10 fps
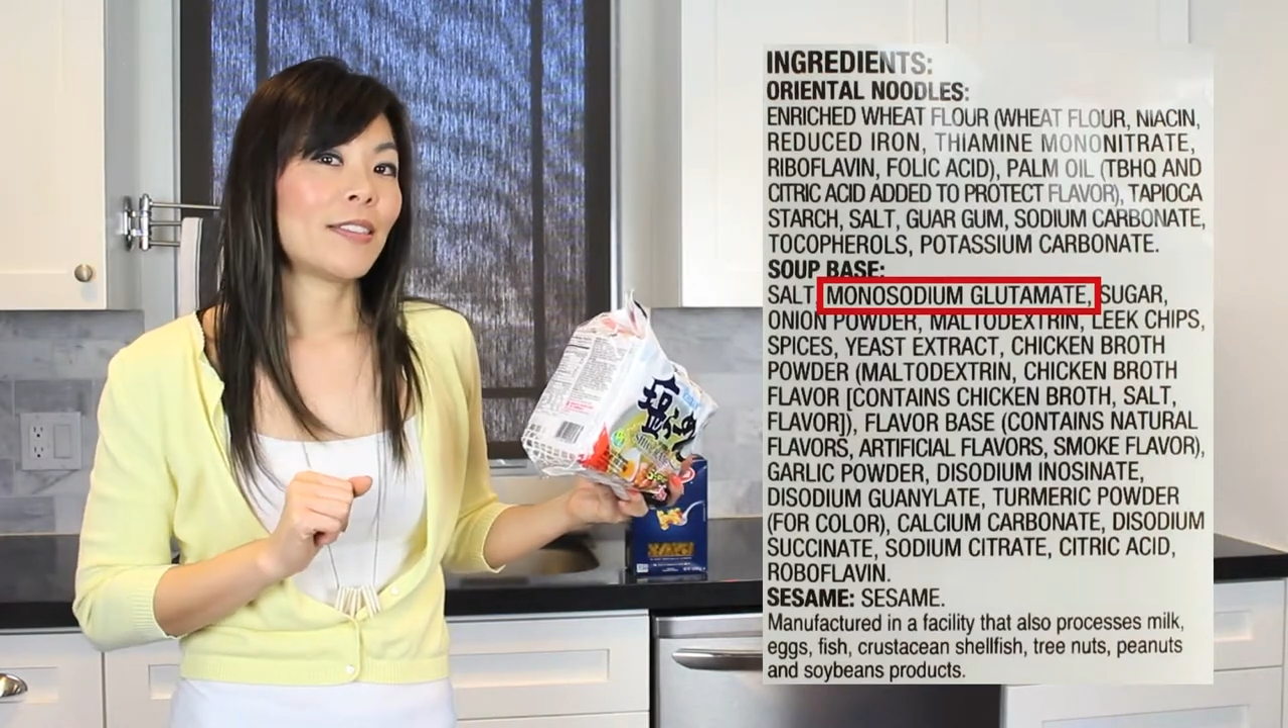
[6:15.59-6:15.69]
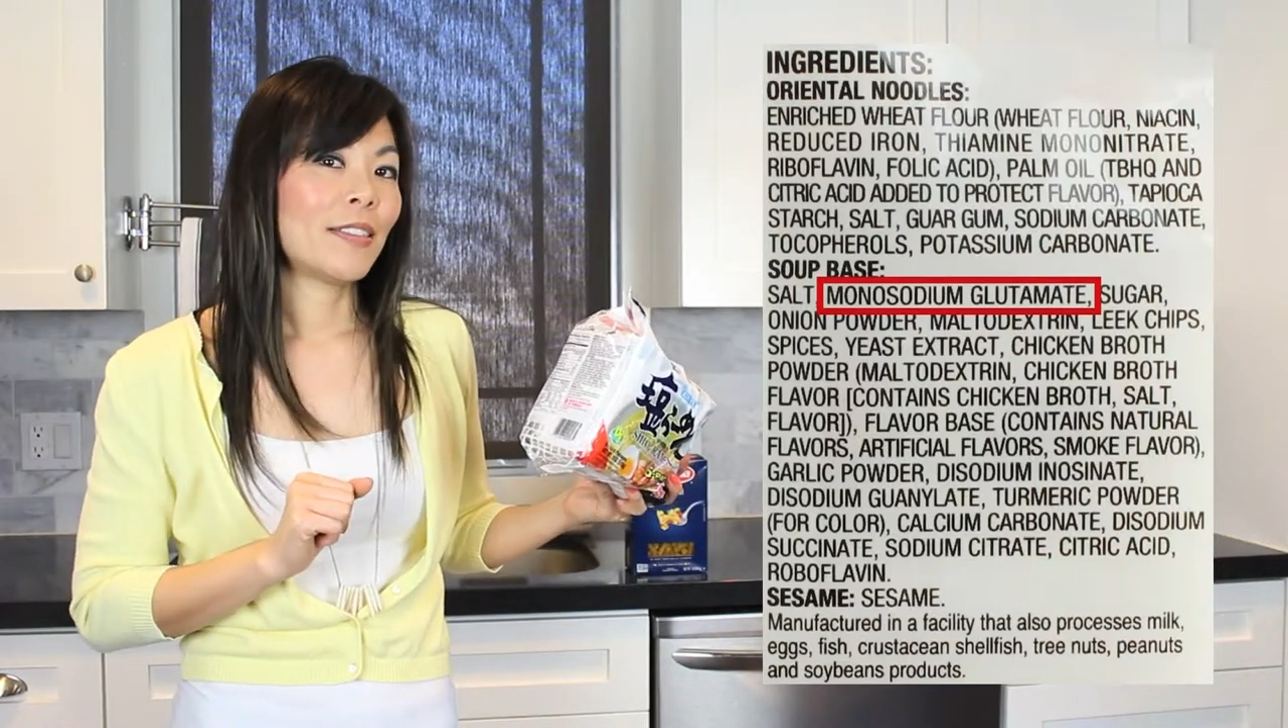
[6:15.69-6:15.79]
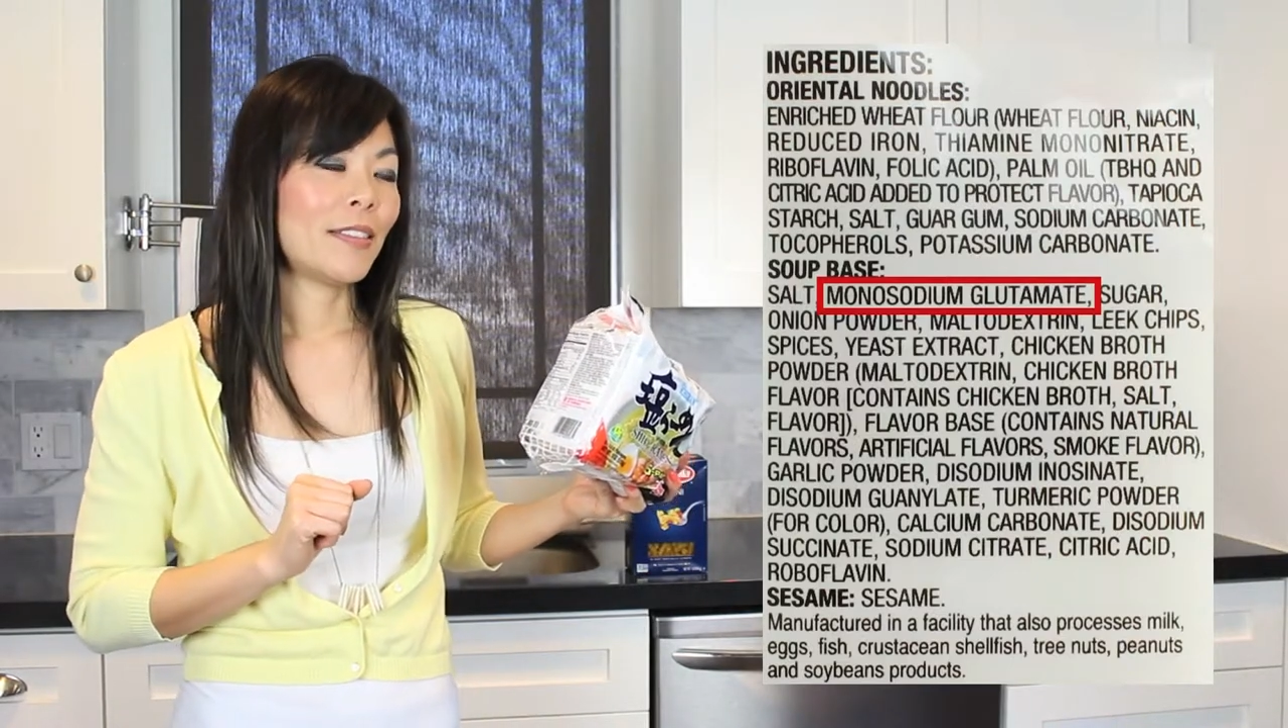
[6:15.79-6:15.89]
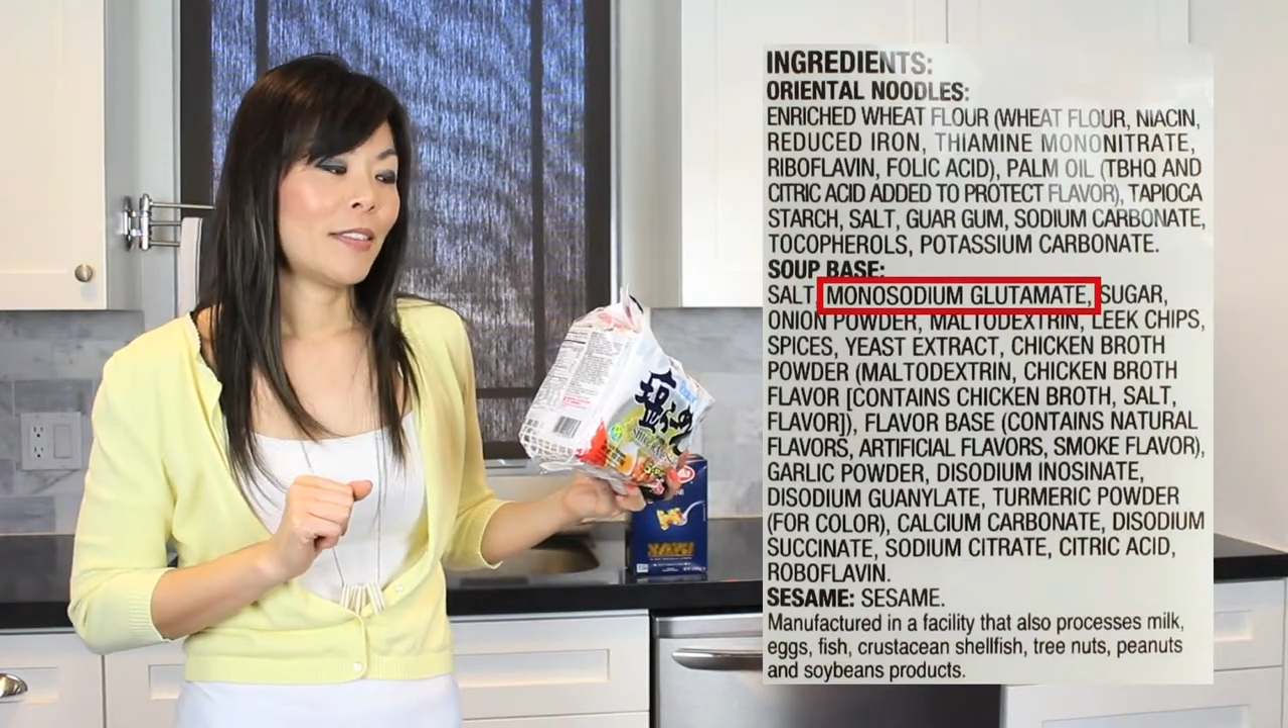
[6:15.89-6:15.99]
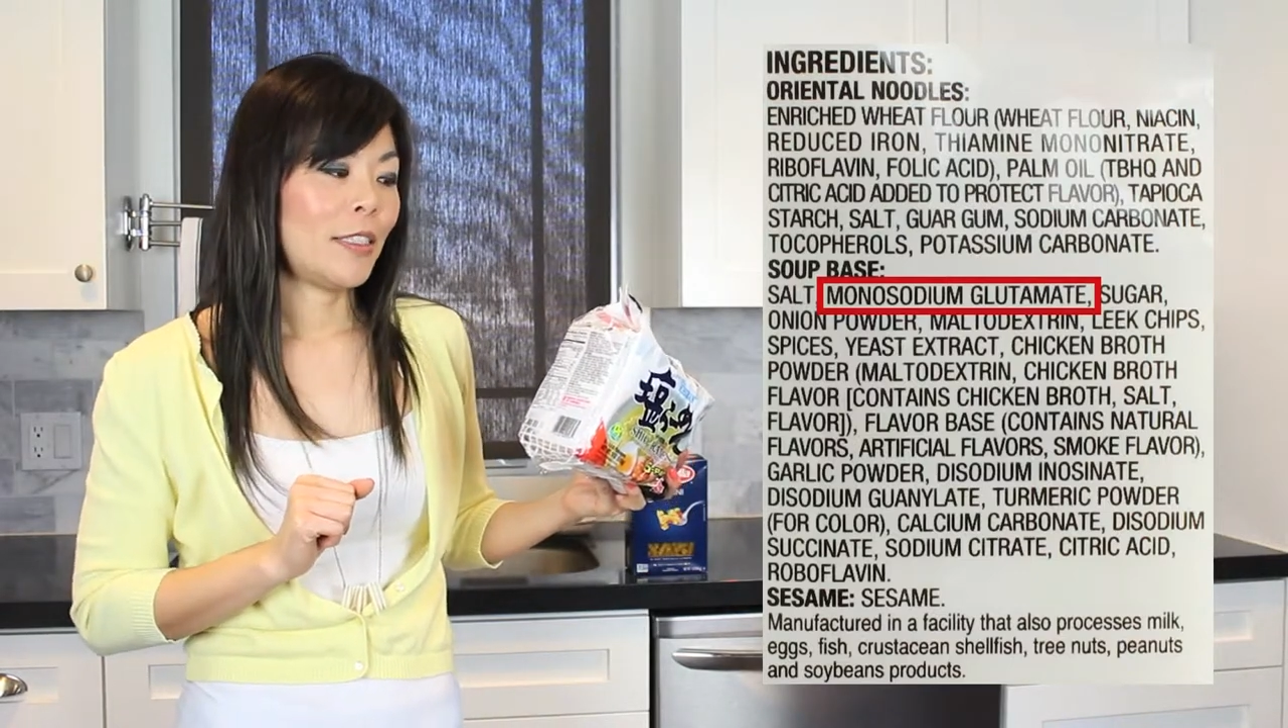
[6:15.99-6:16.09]

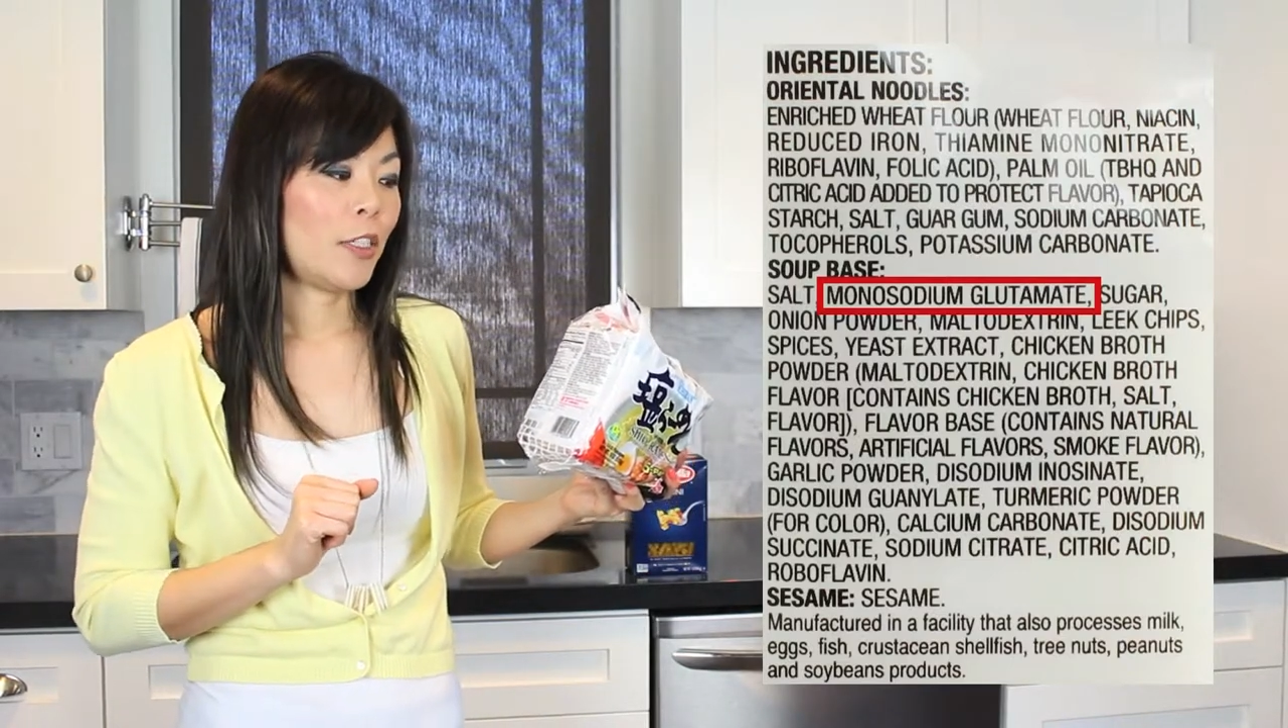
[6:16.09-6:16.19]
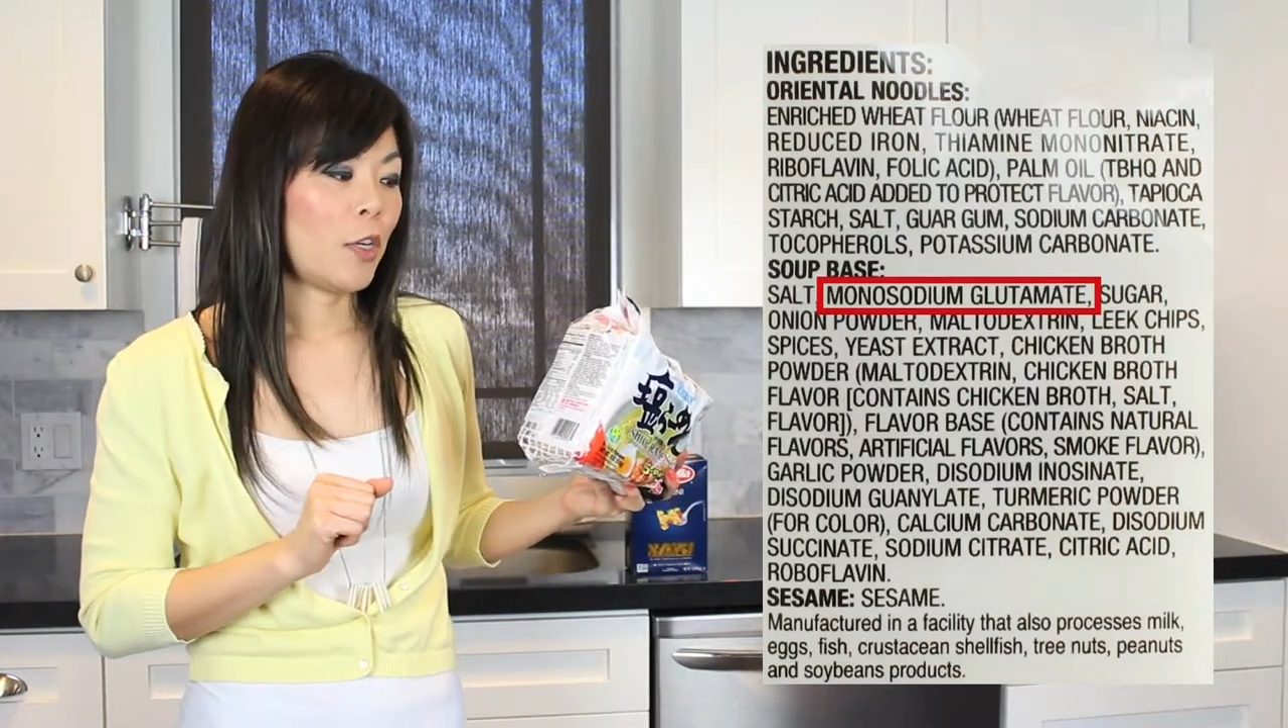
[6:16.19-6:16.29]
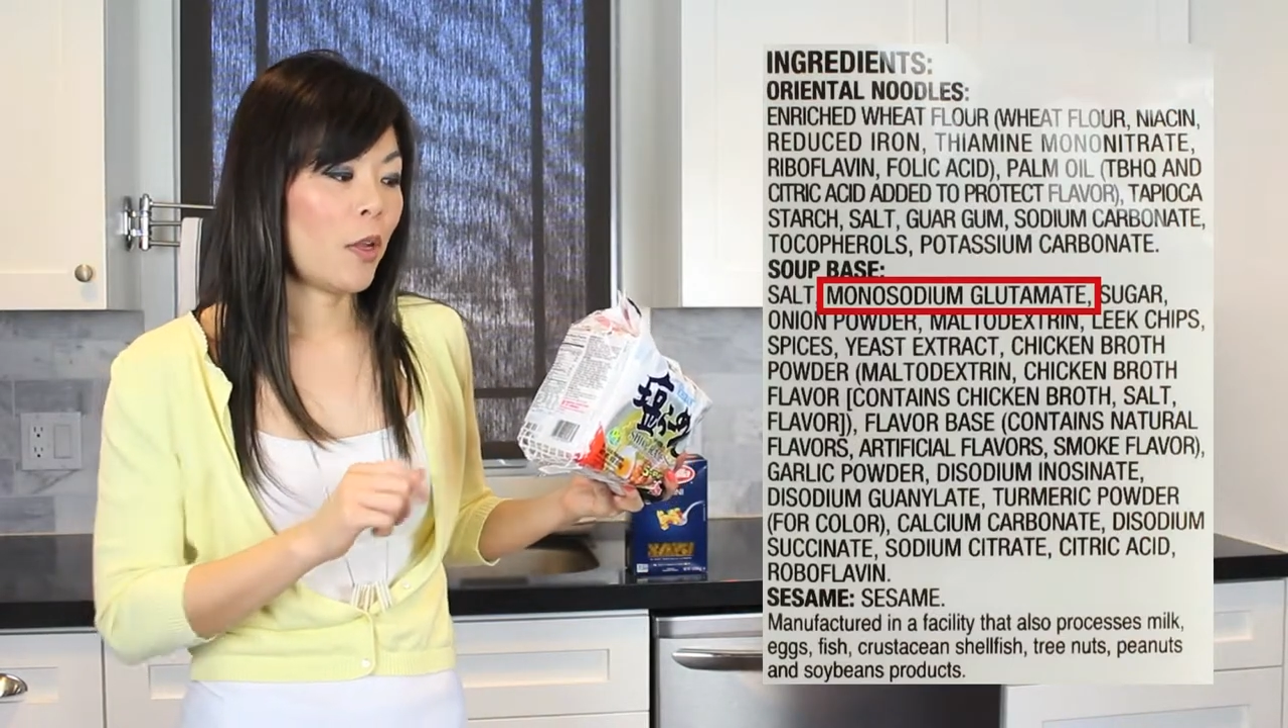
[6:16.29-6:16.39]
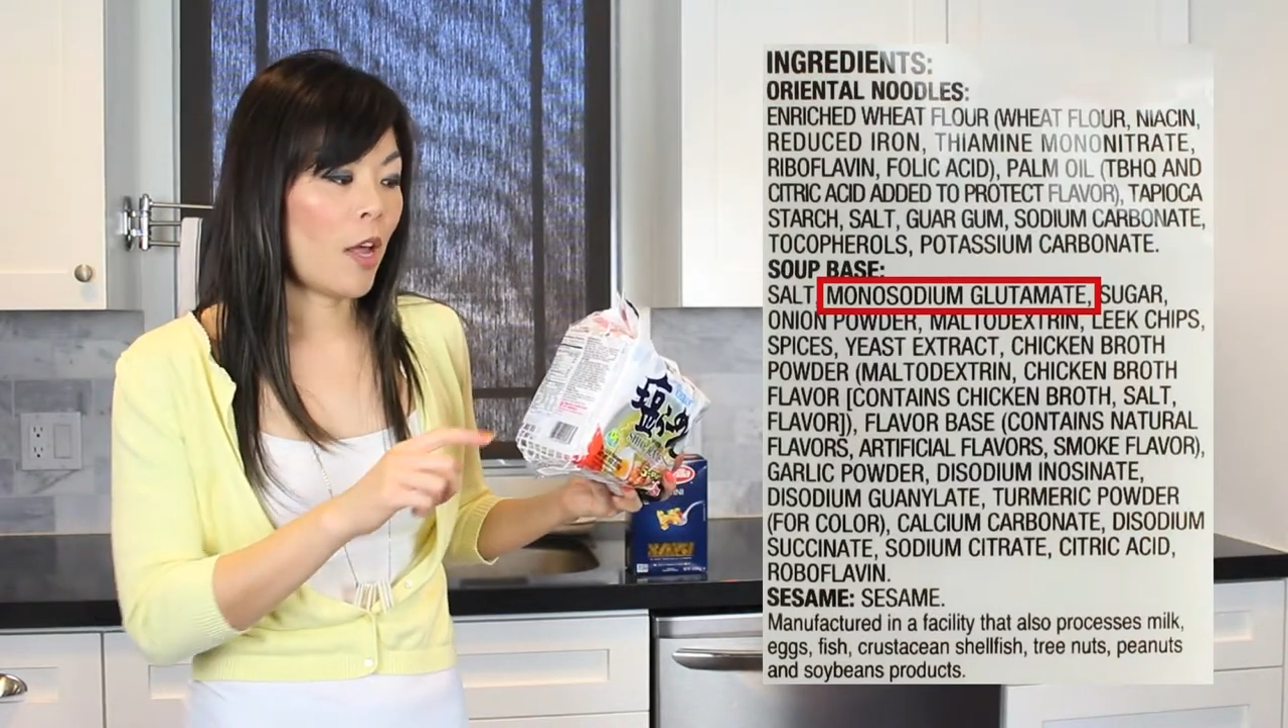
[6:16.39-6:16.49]
you know,